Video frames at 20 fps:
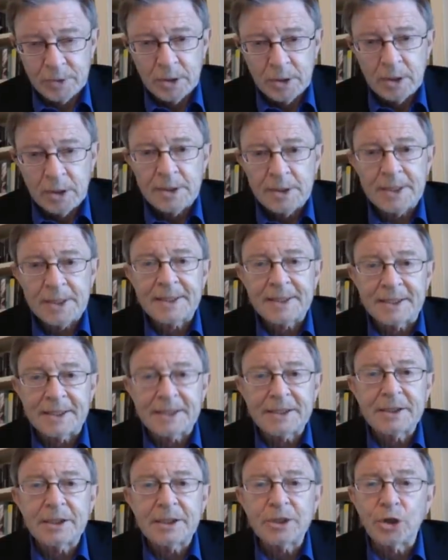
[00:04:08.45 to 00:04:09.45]
that
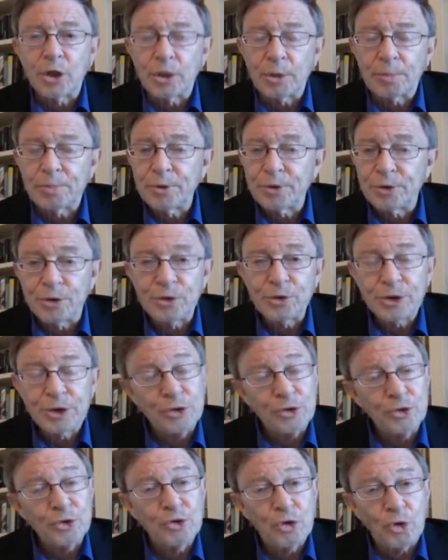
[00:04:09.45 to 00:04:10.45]
this is going to produce a
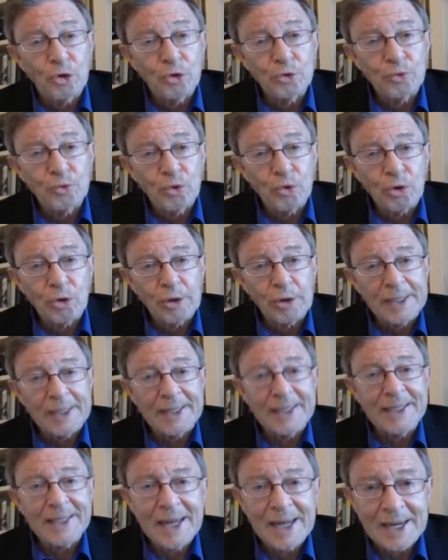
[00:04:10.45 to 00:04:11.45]
new Cold War.
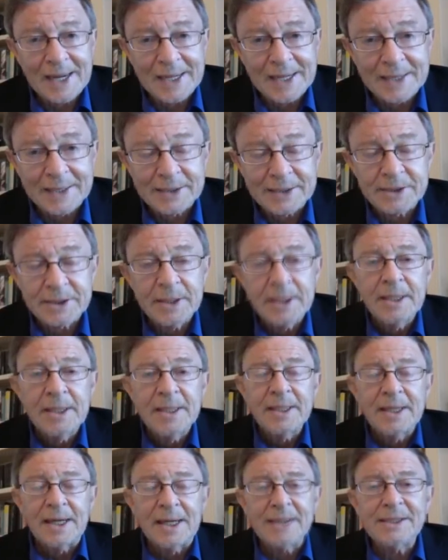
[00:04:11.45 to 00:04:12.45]
It has.
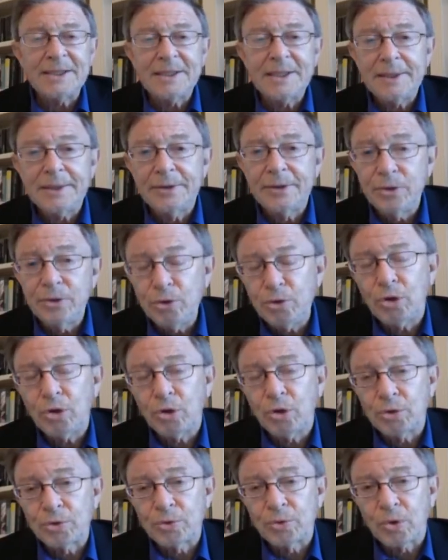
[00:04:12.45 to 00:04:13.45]
I said the new
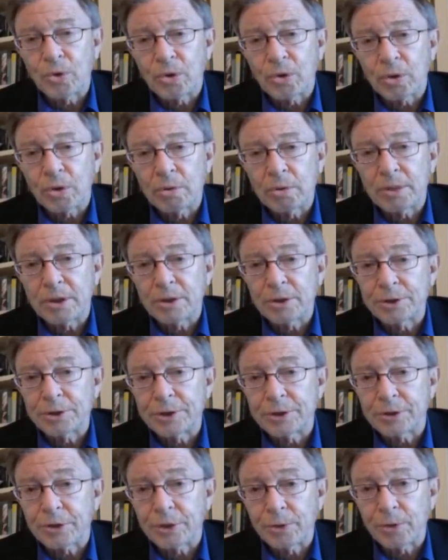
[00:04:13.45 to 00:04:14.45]
Cold War, because
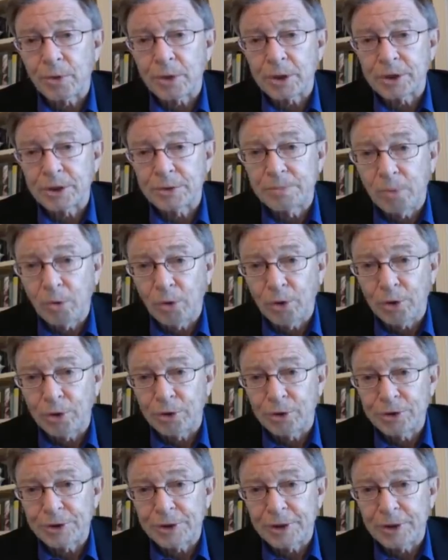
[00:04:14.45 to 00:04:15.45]
it's on Russia's
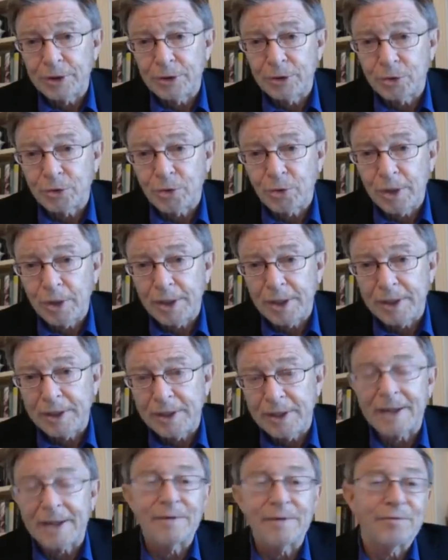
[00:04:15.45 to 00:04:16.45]
borders in Ukraine,
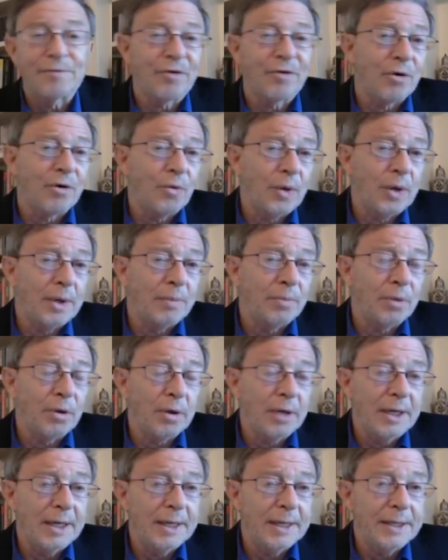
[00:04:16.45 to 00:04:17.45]
not in faraway
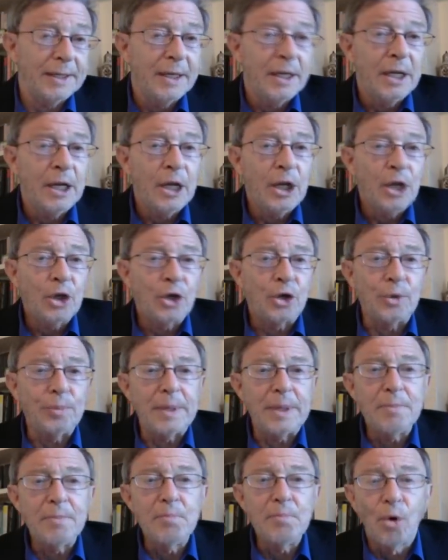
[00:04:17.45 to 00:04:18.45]
Berlin, could
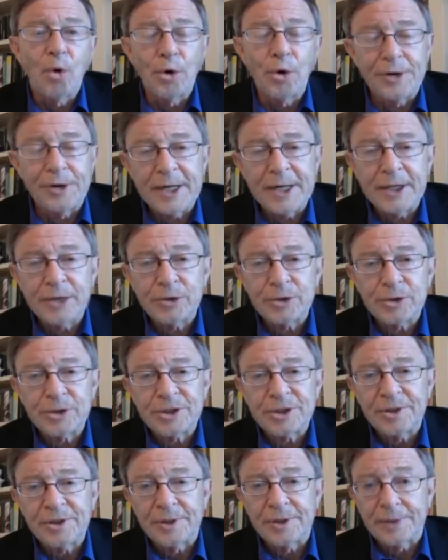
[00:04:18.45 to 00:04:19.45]
be more
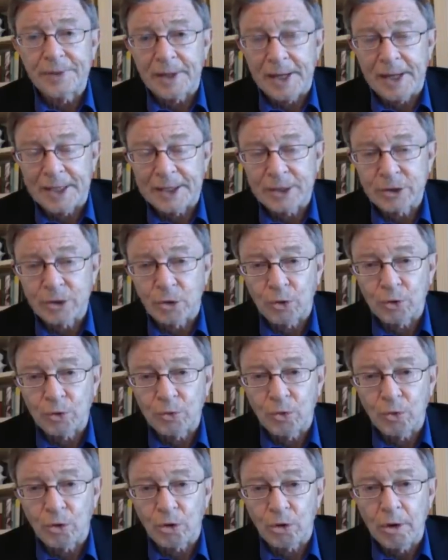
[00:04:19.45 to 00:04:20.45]
dangerous than the last Cold
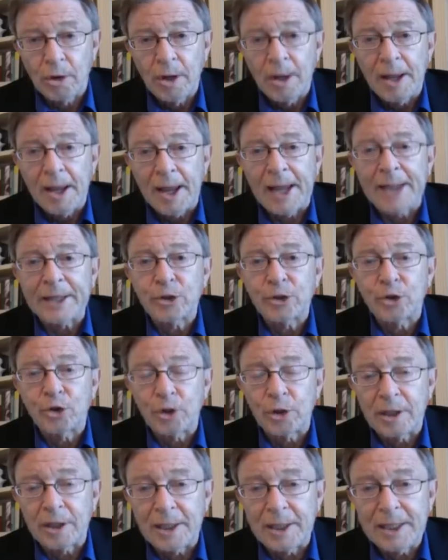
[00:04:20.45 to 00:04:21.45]
War and
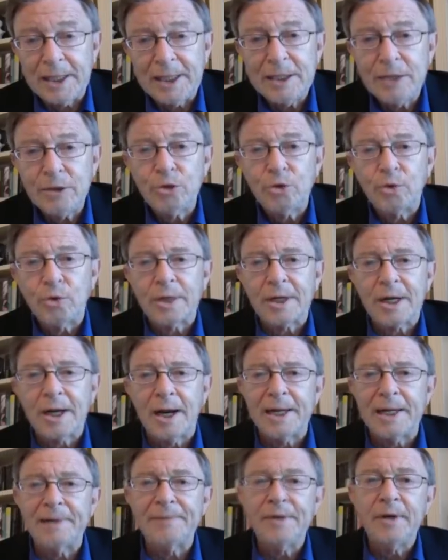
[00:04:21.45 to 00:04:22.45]
could lead to a
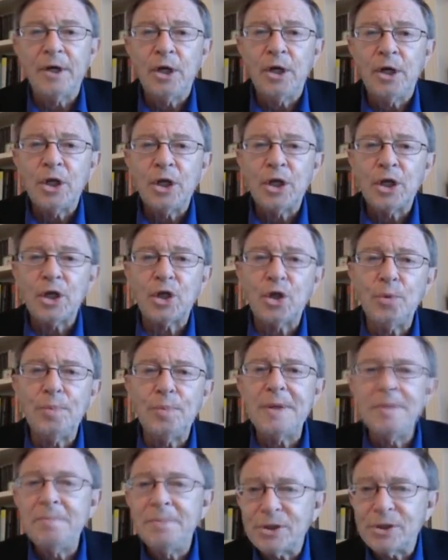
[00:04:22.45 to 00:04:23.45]
kind of
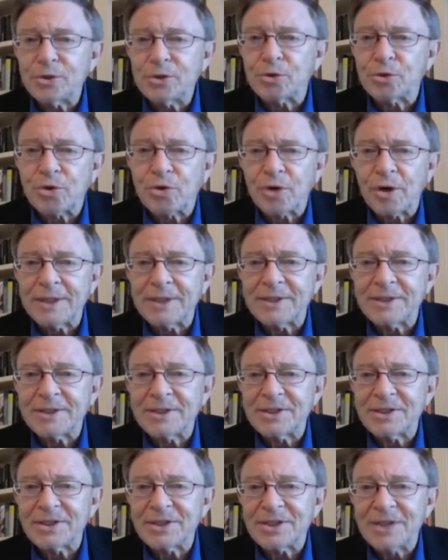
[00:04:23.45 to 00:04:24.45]
Cuban Missile
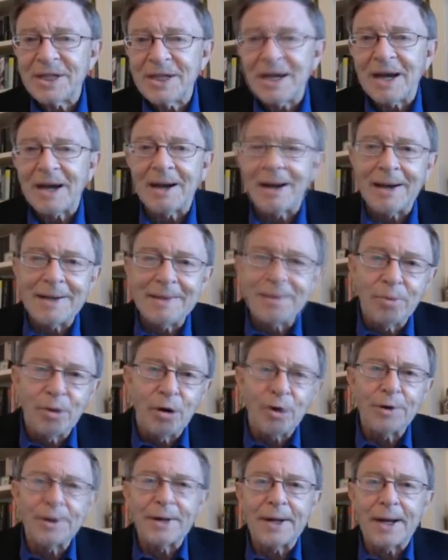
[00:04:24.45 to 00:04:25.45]
Crisis,
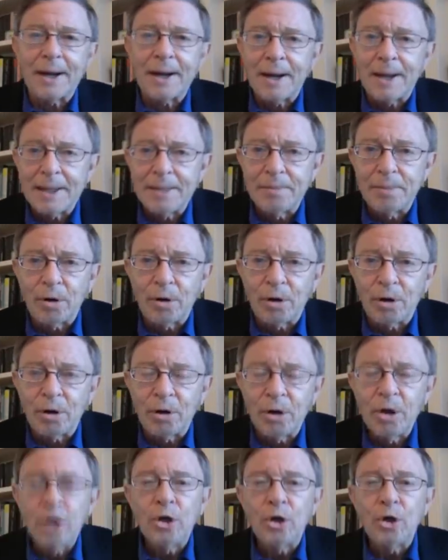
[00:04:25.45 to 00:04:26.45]
eyeball to
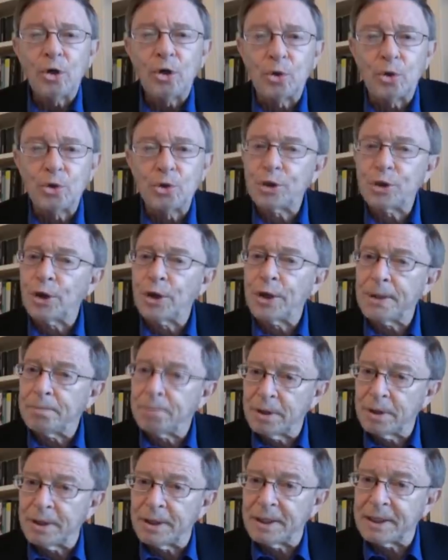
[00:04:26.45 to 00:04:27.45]
eyeball, who's going to
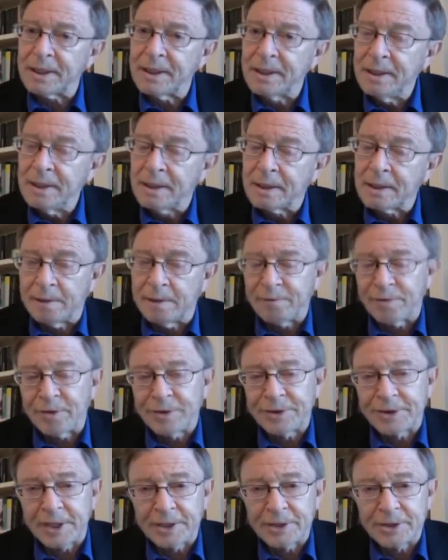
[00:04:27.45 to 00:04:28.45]
blink,
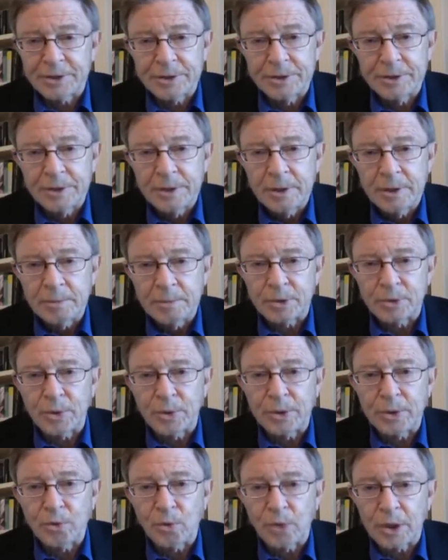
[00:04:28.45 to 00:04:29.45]
confrontation
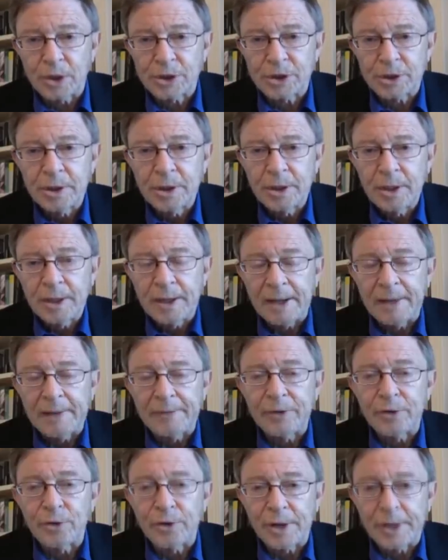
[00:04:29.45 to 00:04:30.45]
between Russia
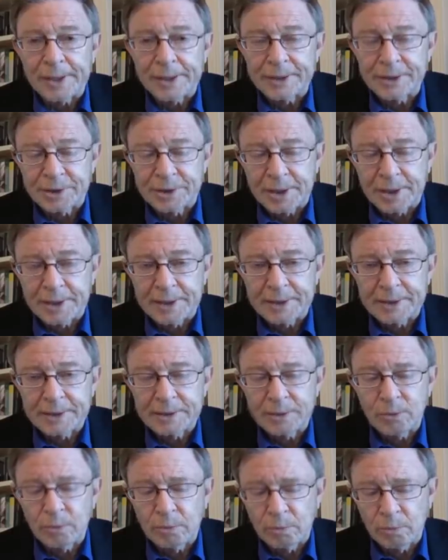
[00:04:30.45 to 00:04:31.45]
and the United
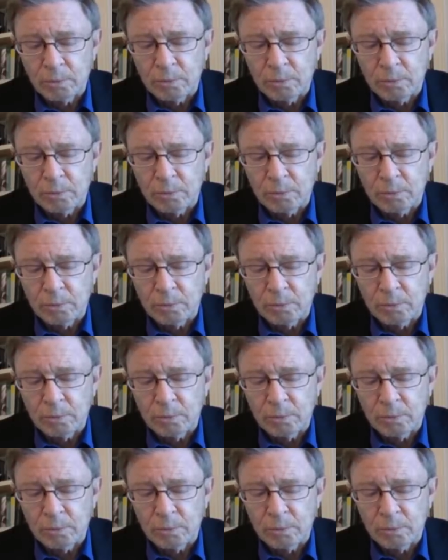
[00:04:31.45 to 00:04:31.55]
States and